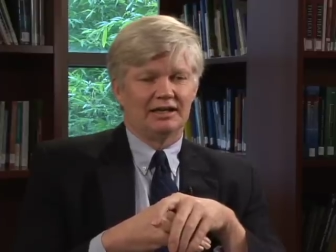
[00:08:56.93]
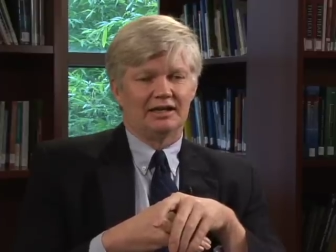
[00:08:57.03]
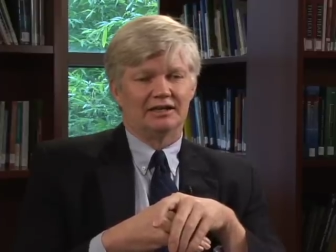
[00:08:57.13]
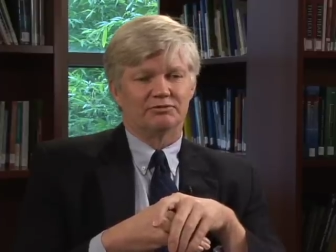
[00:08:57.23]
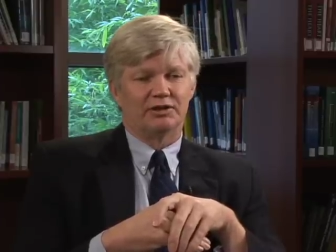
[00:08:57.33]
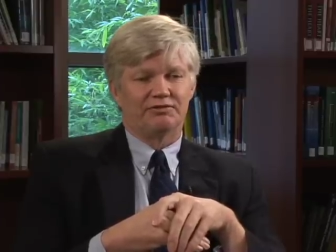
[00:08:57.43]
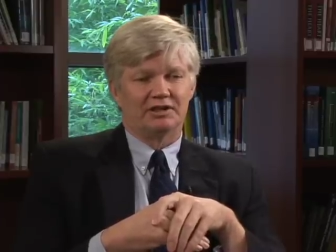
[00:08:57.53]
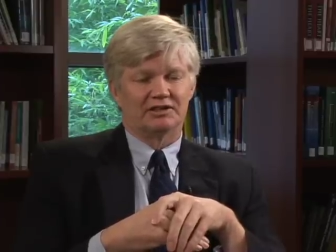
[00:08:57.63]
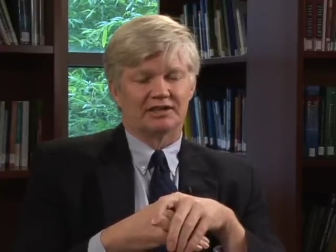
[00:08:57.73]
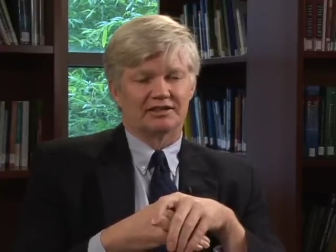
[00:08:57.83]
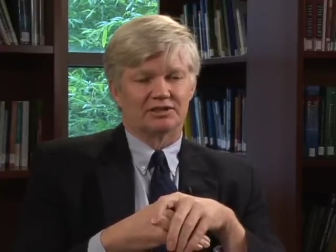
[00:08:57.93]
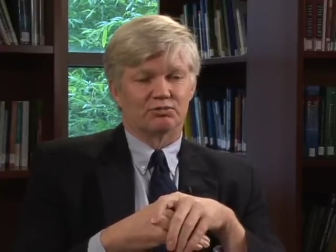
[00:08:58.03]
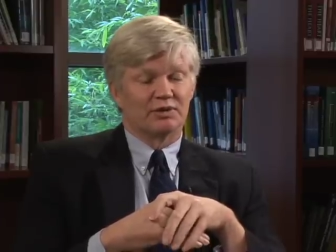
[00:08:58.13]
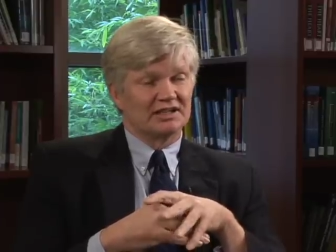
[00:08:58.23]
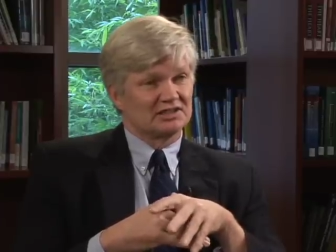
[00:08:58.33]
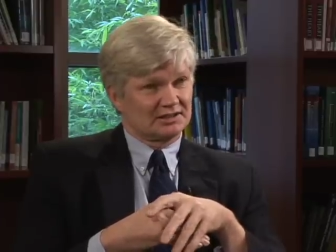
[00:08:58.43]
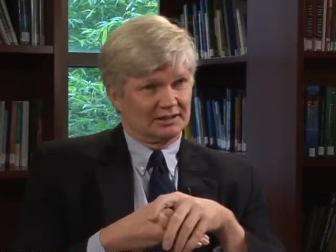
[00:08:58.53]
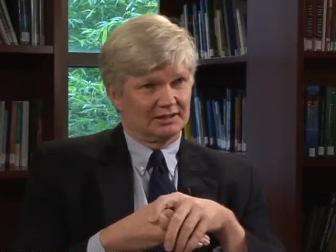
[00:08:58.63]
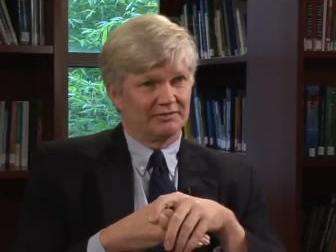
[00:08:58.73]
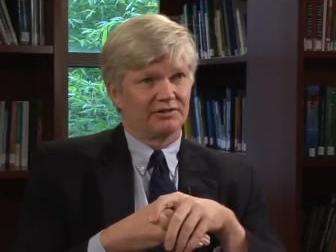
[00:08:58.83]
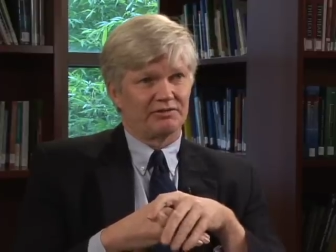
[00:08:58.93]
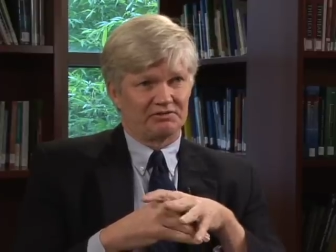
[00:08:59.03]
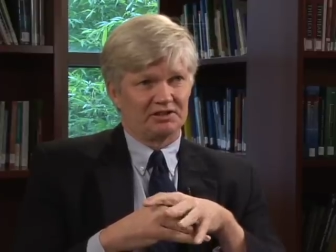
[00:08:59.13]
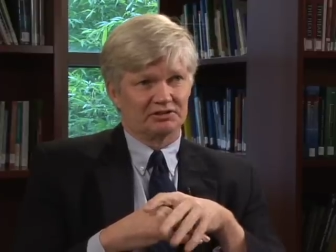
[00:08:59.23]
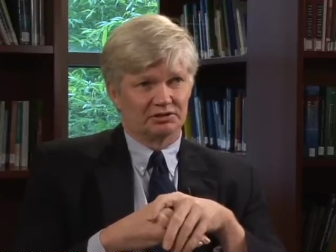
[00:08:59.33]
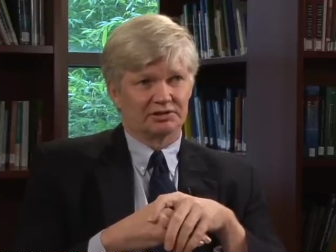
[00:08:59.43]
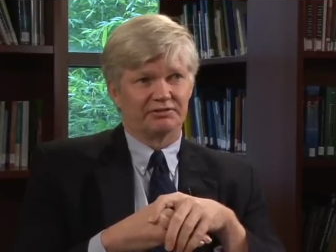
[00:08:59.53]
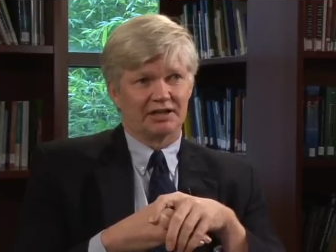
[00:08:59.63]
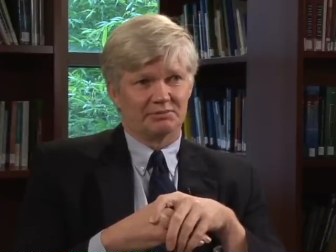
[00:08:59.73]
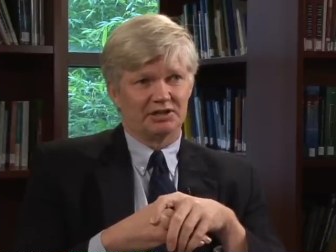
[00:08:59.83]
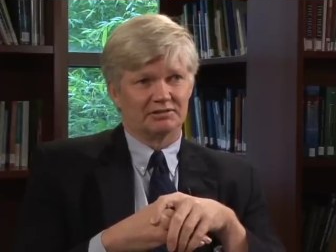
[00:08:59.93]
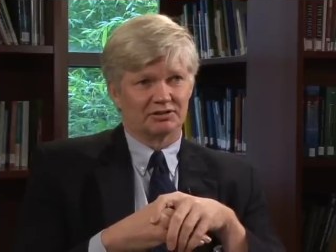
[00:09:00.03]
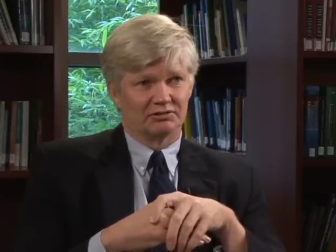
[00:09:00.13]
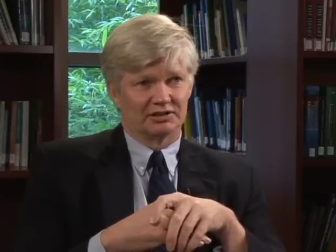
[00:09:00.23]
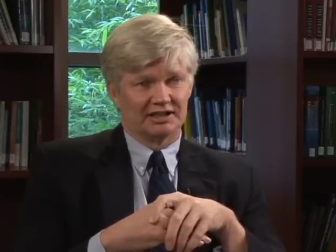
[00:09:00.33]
and we feel that the risk of a 50 year old developing colon